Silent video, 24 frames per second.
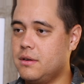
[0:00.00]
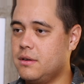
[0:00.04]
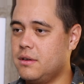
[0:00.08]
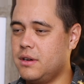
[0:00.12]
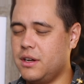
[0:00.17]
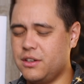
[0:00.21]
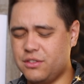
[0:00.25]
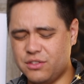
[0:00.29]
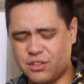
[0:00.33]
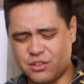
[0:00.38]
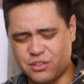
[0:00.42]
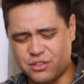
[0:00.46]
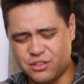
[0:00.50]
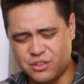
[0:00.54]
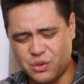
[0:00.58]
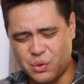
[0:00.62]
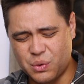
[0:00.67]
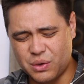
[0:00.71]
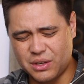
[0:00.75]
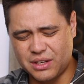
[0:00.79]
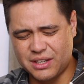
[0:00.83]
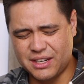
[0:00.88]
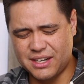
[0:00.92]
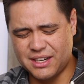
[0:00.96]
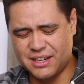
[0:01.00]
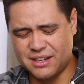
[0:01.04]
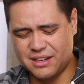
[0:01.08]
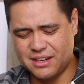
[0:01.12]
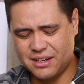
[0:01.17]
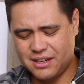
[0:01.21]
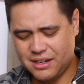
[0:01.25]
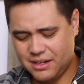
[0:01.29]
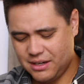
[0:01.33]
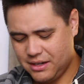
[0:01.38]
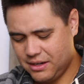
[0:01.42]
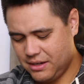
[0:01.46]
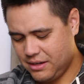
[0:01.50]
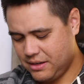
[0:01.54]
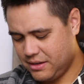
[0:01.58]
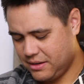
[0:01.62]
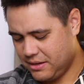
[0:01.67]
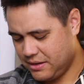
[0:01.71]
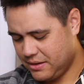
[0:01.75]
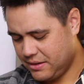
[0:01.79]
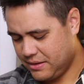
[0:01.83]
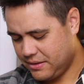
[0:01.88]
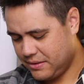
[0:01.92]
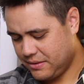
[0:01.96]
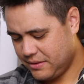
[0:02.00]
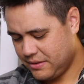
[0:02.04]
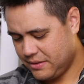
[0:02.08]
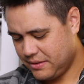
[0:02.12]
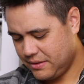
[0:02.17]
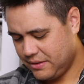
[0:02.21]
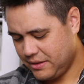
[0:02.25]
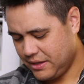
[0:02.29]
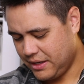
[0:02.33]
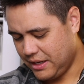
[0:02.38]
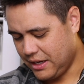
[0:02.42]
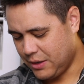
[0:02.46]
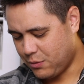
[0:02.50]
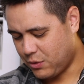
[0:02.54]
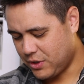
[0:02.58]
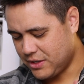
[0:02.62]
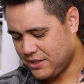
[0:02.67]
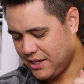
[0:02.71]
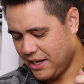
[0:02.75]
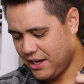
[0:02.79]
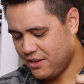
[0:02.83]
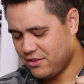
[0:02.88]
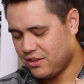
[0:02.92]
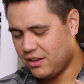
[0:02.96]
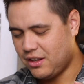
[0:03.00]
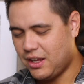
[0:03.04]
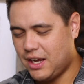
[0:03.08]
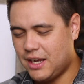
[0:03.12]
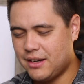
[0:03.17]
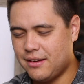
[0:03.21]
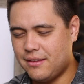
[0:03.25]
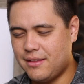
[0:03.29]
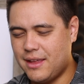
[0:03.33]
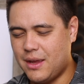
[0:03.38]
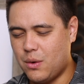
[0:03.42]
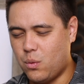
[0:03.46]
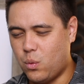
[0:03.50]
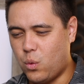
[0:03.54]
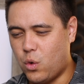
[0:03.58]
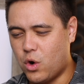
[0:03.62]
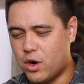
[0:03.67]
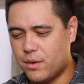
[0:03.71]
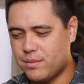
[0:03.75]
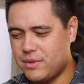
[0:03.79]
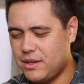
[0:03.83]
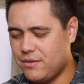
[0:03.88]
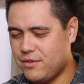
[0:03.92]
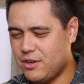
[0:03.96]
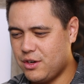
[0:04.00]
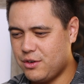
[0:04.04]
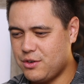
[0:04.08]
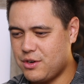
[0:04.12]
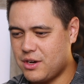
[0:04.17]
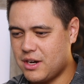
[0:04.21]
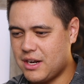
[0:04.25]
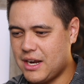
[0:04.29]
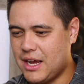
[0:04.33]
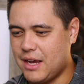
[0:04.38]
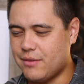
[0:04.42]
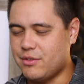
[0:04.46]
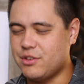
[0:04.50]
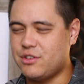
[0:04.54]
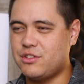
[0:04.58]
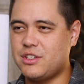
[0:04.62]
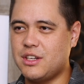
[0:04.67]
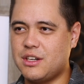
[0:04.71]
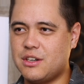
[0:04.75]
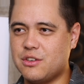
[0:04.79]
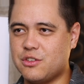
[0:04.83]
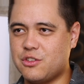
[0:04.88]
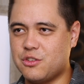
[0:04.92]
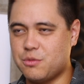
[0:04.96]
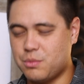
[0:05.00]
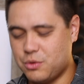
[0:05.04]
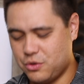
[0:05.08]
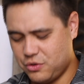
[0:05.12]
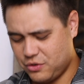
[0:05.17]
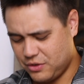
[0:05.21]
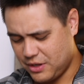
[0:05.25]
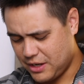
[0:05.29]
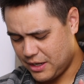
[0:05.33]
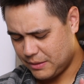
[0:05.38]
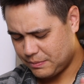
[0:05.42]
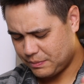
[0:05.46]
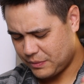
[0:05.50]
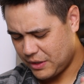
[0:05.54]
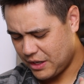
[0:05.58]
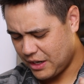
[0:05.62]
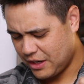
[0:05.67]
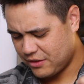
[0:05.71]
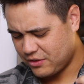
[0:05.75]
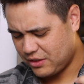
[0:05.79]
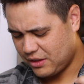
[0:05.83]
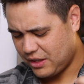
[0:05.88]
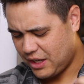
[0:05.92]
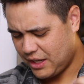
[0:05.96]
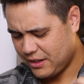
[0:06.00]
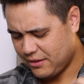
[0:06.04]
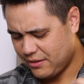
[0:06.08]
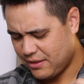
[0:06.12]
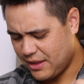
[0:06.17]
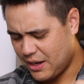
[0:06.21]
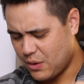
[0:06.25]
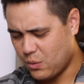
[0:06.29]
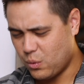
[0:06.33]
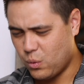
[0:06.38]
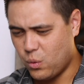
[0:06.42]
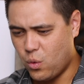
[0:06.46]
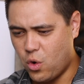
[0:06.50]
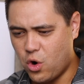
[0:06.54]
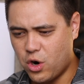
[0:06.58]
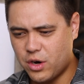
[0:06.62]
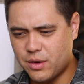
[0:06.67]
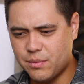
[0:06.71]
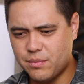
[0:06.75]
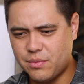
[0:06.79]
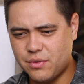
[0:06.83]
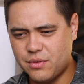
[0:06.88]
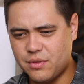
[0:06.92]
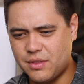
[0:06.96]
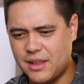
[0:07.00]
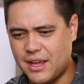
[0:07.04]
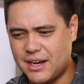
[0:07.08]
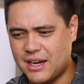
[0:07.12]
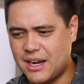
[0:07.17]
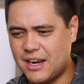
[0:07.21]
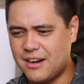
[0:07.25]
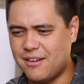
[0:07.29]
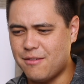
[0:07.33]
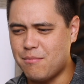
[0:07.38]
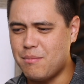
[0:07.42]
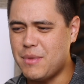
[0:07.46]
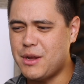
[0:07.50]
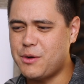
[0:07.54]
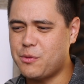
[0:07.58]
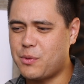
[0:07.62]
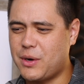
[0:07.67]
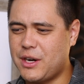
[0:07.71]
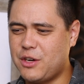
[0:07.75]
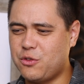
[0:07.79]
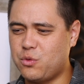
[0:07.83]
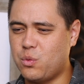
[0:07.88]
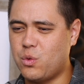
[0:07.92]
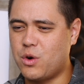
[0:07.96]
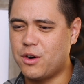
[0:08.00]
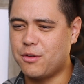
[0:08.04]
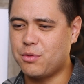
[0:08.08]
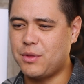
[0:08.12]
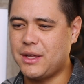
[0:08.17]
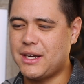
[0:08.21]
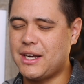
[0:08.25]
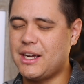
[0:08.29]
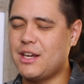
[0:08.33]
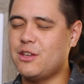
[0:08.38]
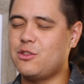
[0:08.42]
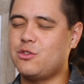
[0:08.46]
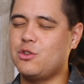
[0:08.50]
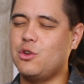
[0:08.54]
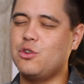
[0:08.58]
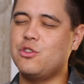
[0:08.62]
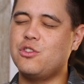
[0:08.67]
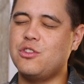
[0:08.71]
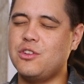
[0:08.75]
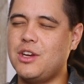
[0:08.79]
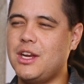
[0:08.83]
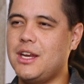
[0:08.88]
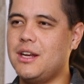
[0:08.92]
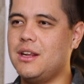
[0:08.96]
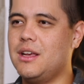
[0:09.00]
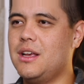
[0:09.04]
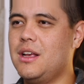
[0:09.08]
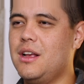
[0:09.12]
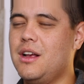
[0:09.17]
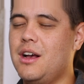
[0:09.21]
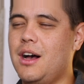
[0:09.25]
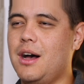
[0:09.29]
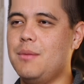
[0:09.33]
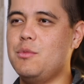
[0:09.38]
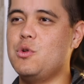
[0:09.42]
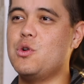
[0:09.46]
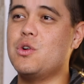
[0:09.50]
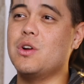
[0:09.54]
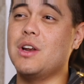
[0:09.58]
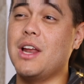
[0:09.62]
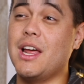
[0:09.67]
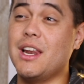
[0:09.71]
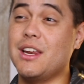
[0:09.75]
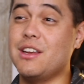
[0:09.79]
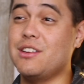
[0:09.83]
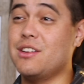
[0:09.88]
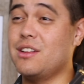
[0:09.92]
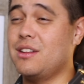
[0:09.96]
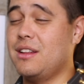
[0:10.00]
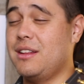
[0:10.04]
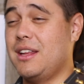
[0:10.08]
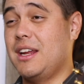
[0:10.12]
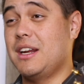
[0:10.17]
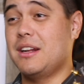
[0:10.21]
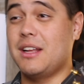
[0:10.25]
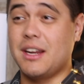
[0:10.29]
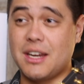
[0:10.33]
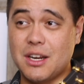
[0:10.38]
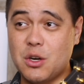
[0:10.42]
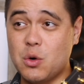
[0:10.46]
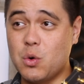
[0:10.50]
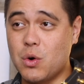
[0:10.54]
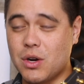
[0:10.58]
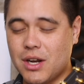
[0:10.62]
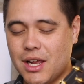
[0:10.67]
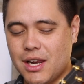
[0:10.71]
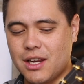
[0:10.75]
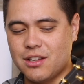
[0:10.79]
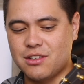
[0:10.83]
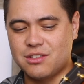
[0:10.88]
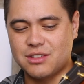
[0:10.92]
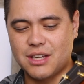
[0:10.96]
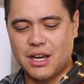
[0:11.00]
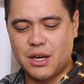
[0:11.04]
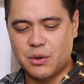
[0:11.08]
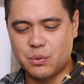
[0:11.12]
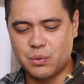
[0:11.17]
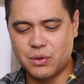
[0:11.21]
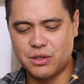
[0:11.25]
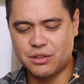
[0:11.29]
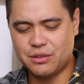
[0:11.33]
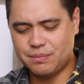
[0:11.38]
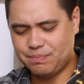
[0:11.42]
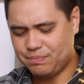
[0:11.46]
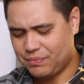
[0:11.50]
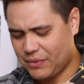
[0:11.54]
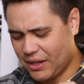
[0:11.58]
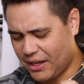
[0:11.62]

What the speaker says: It's just so clean. It retains a lot of that warmth, even though you're gonna have a Sitka spruce top. It has a lot of that warmth, that kind of mid-range warmth that I associate ukulele, like an ukulele sound with.